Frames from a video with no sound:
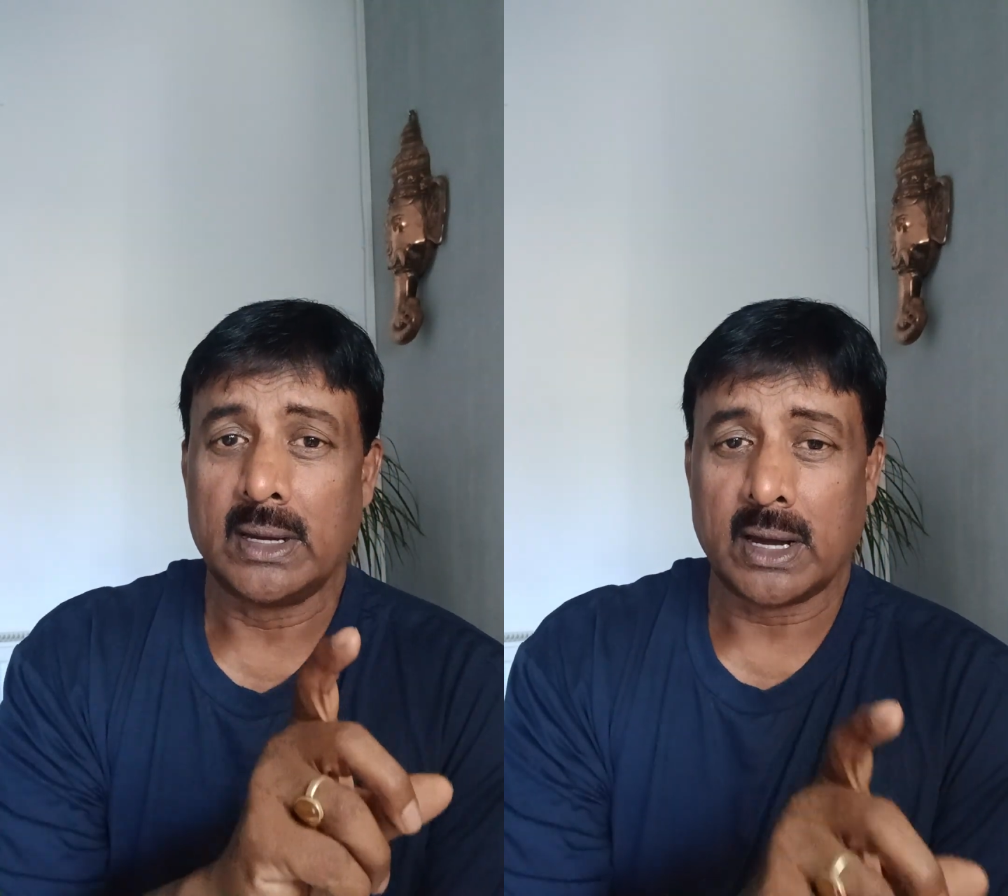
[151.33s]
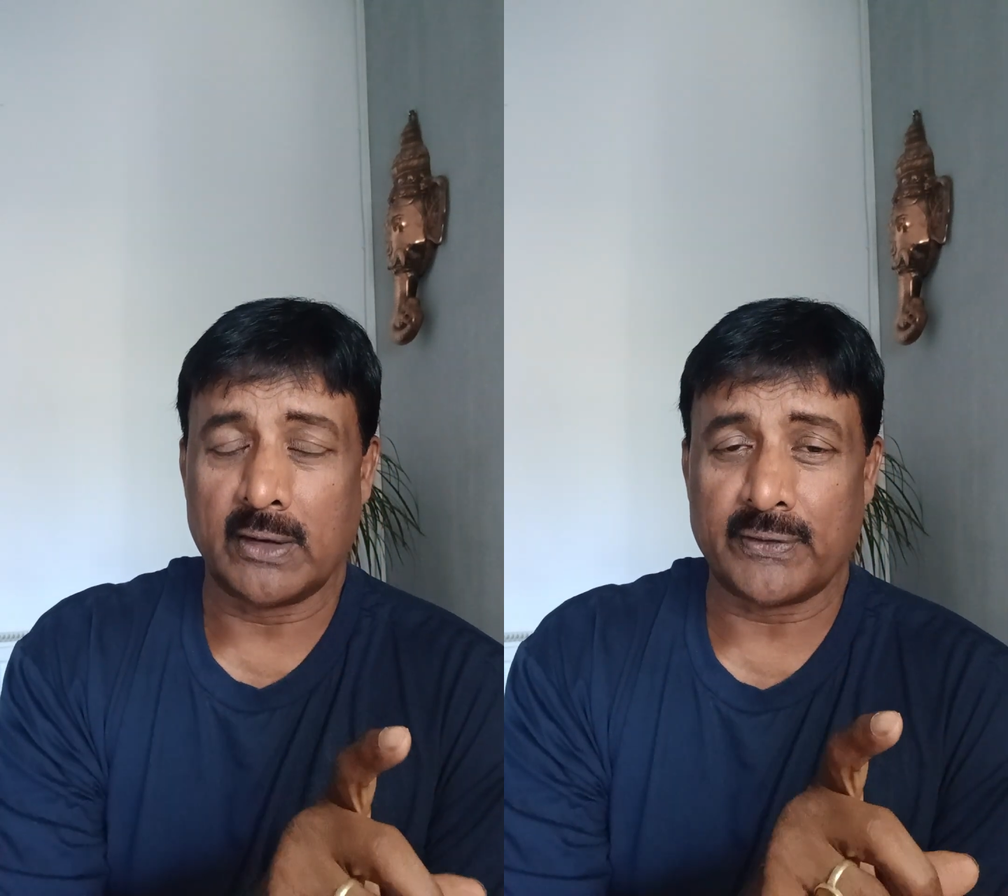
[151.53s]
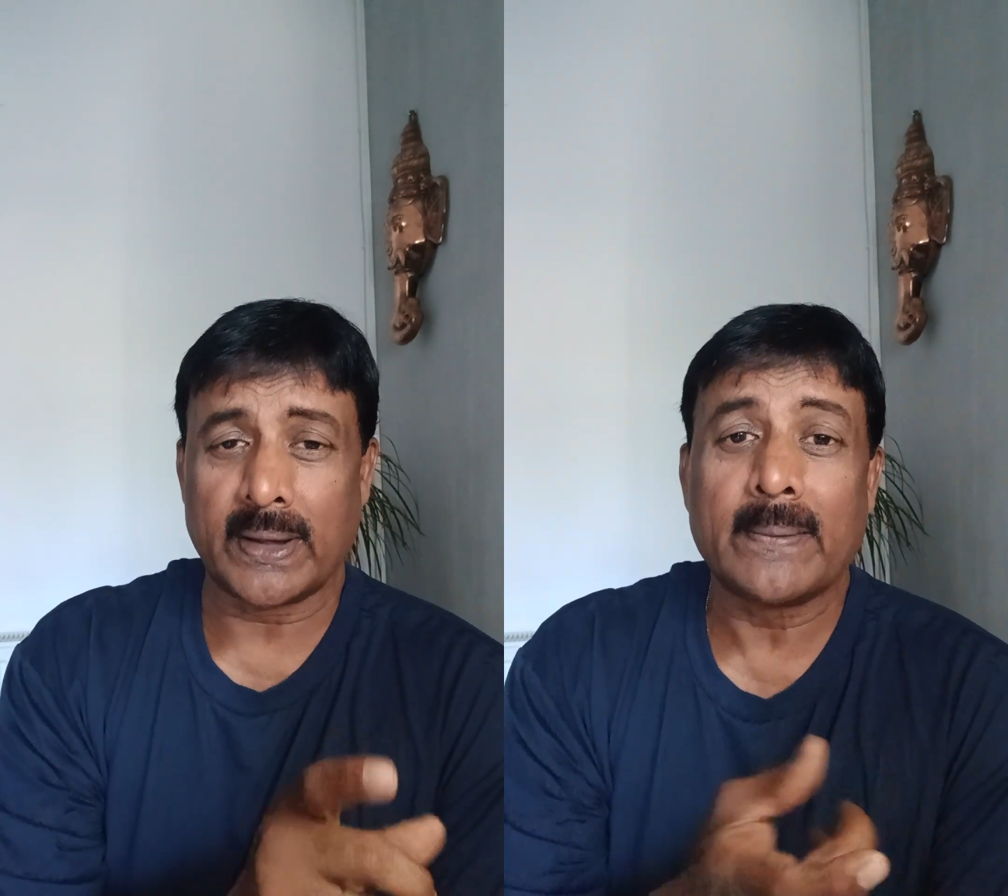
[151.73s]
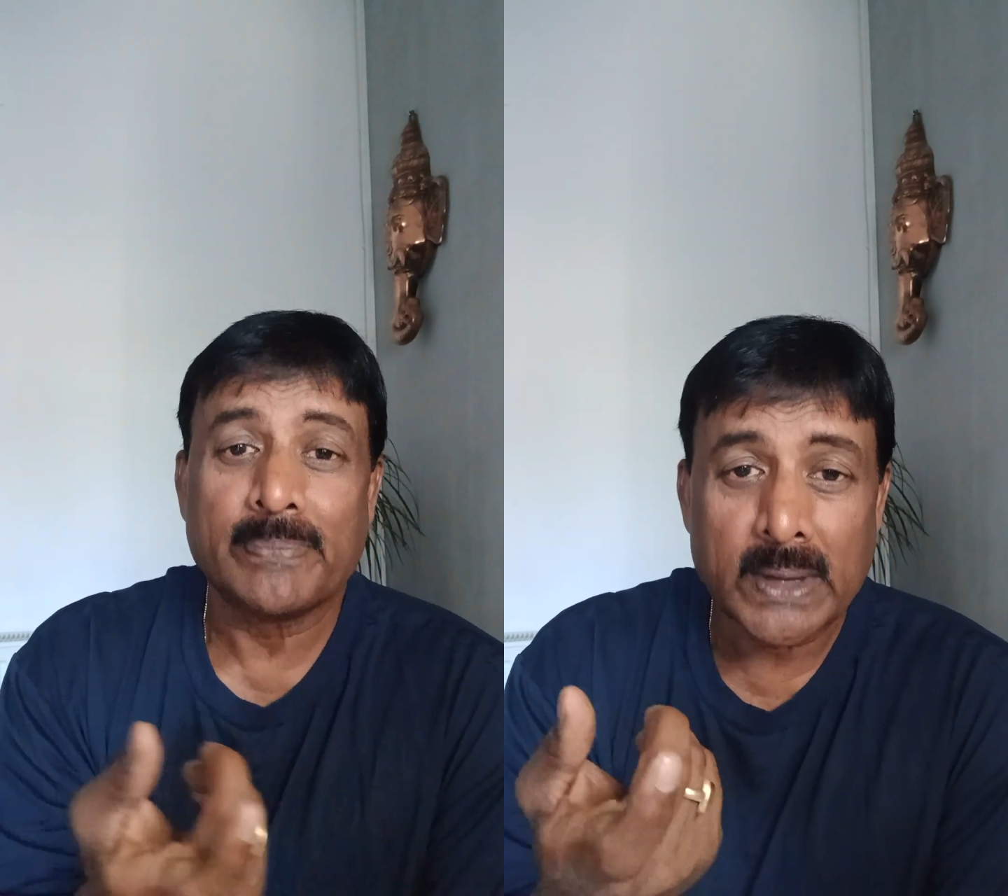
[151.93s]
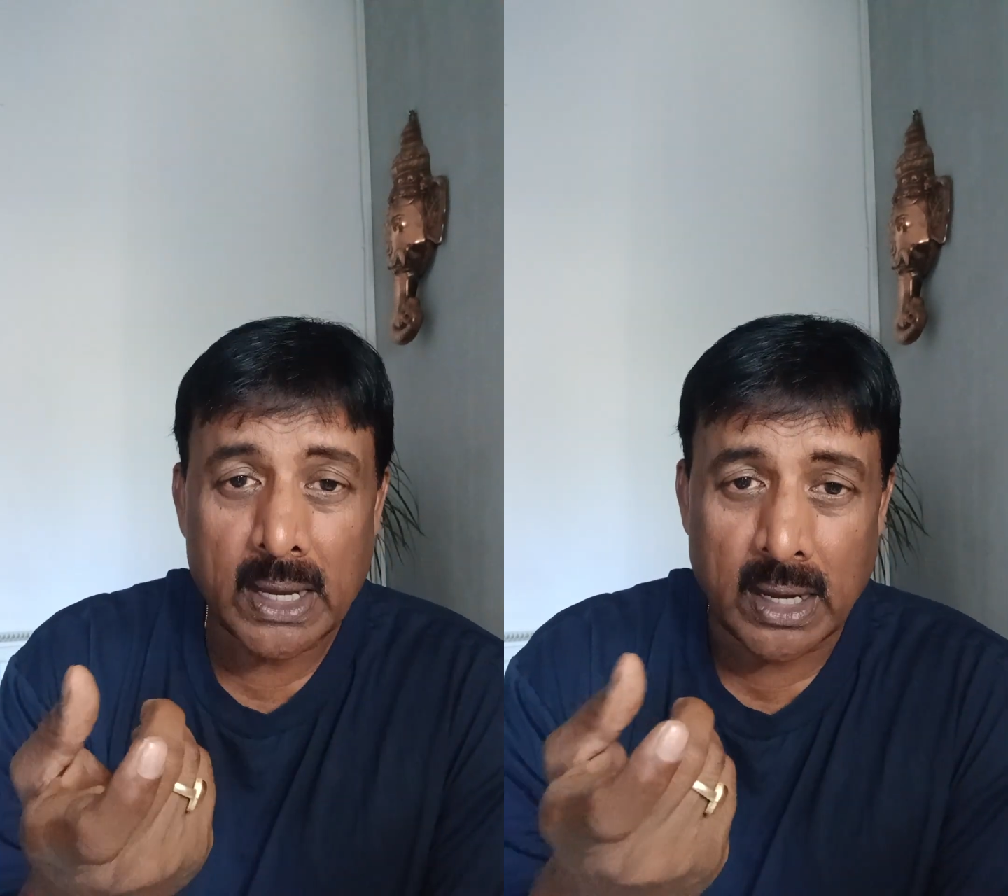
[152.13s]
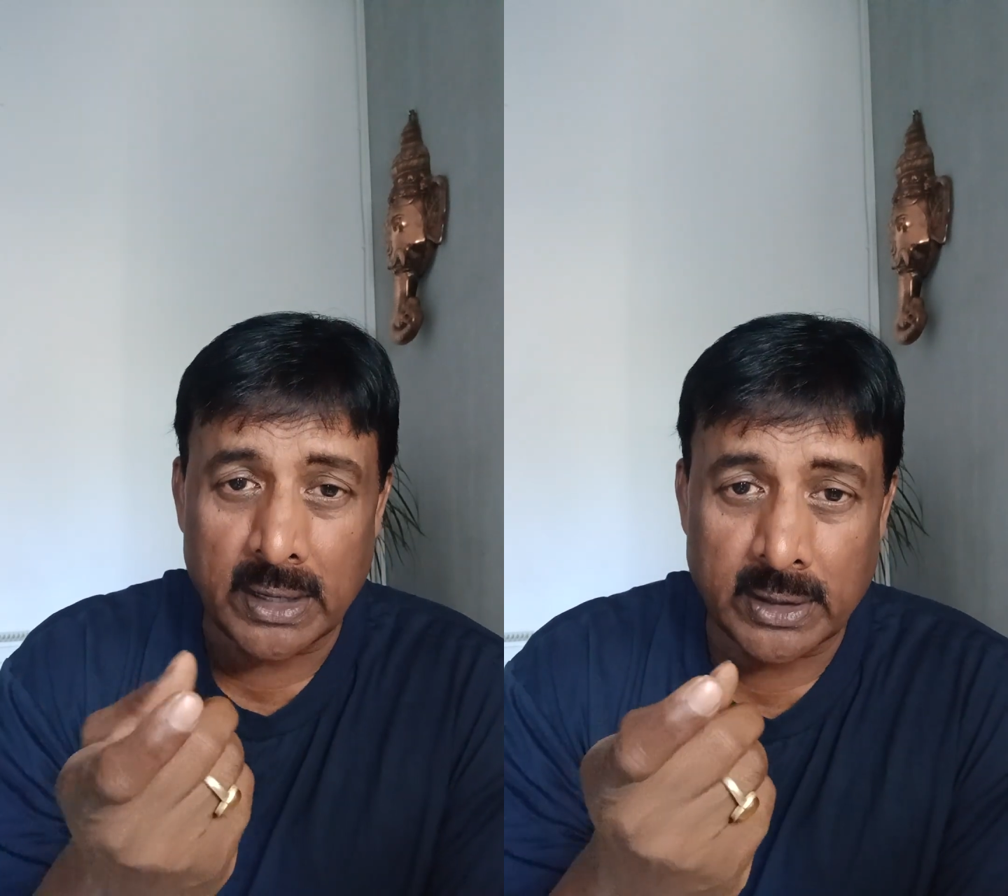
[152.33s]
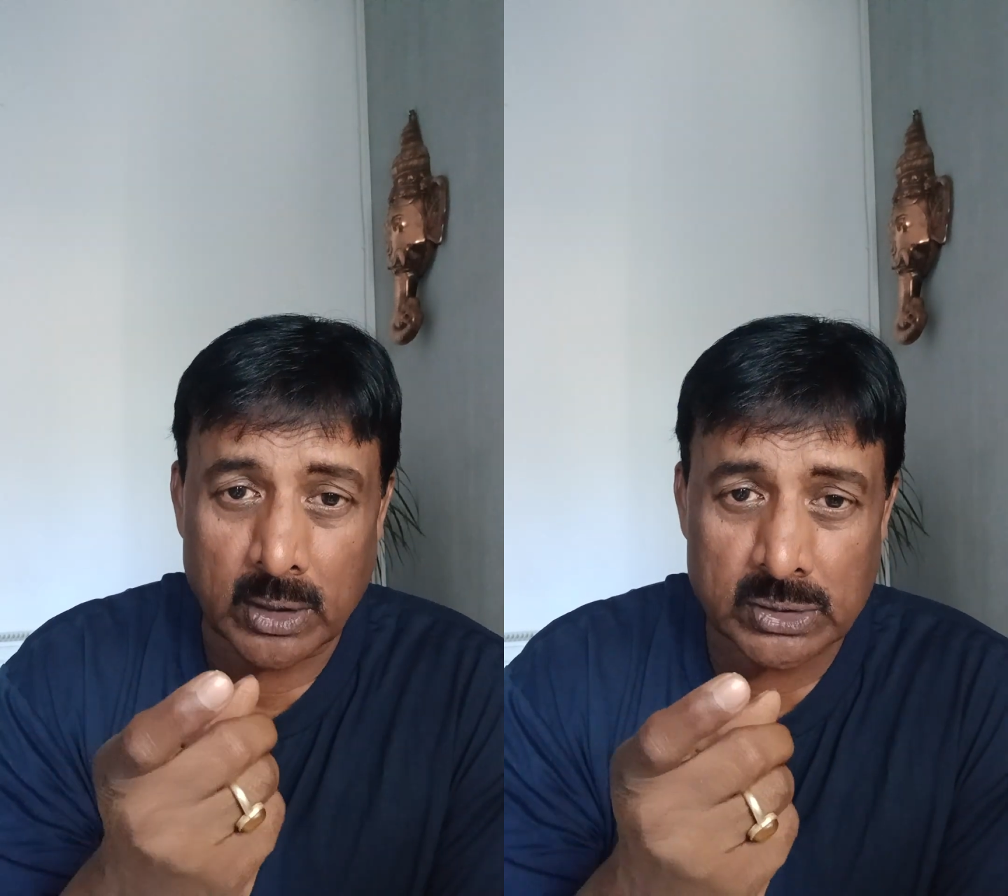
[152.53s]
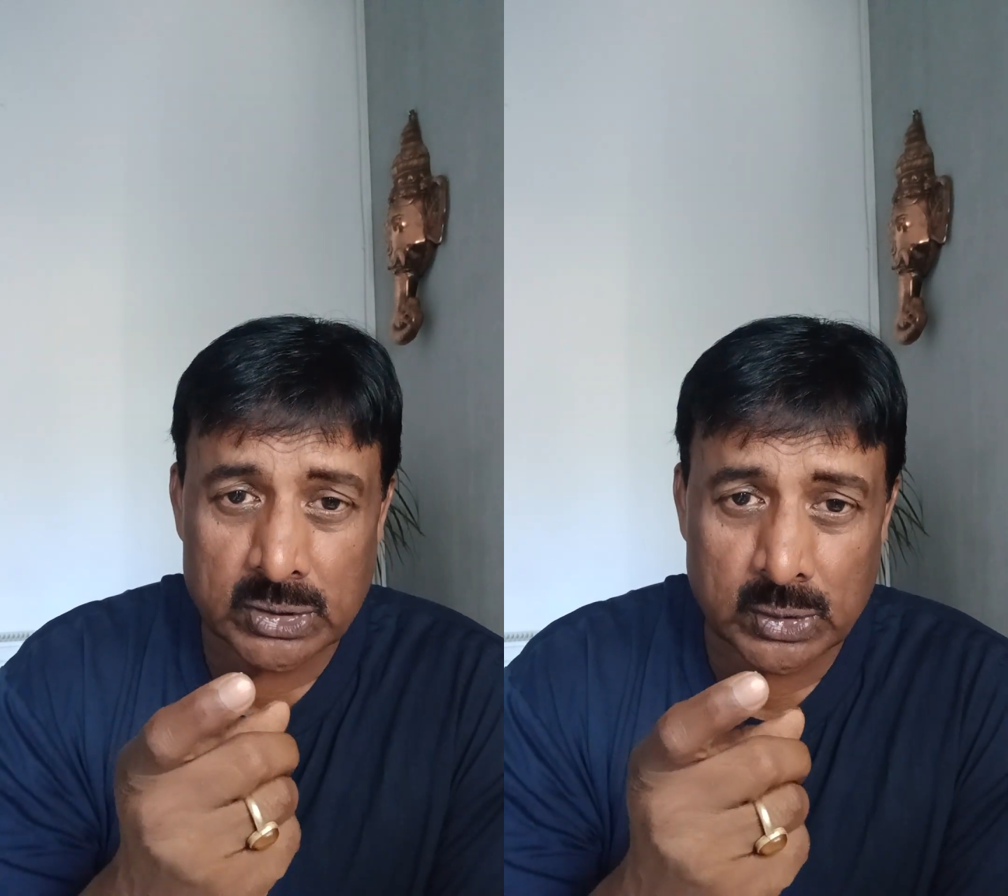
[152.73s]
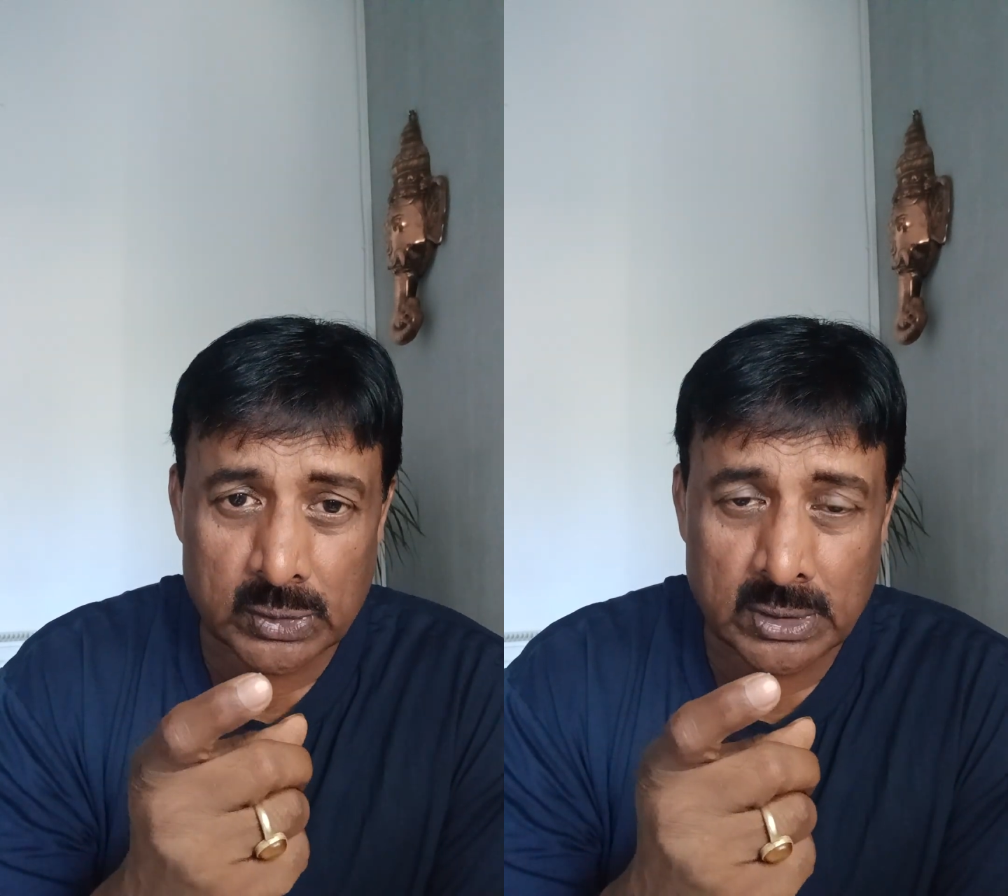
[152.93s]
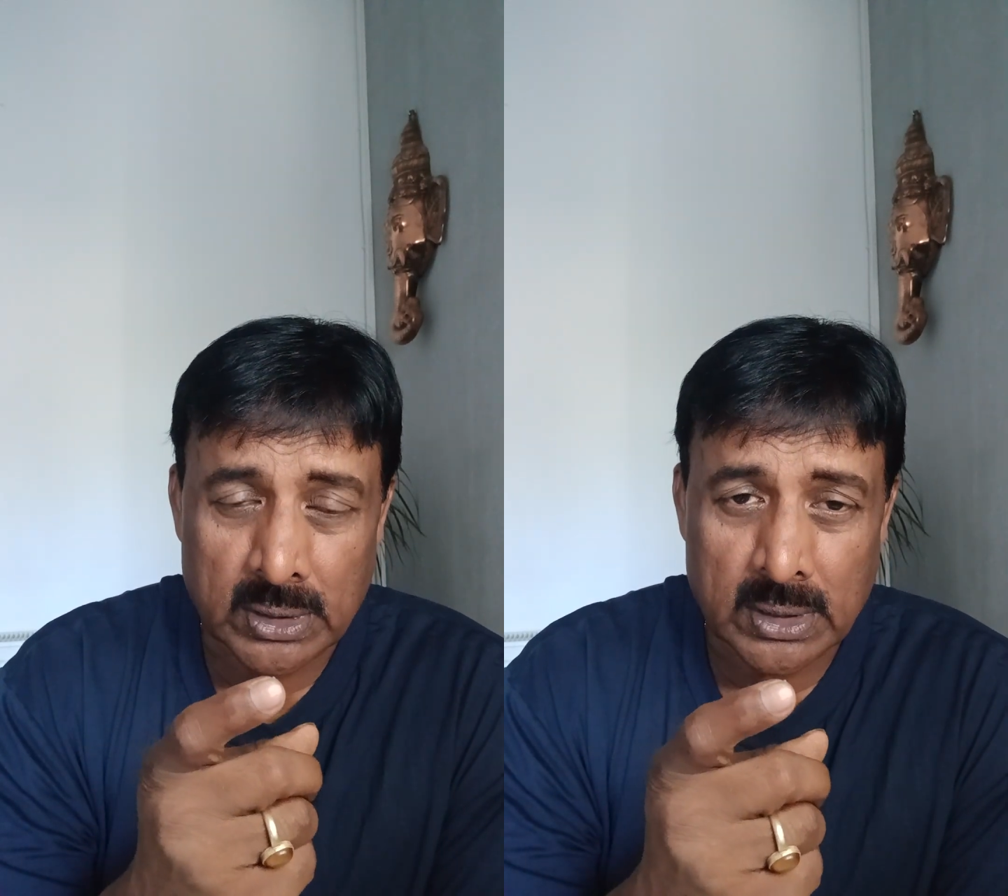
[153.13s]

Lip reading: kapha, and also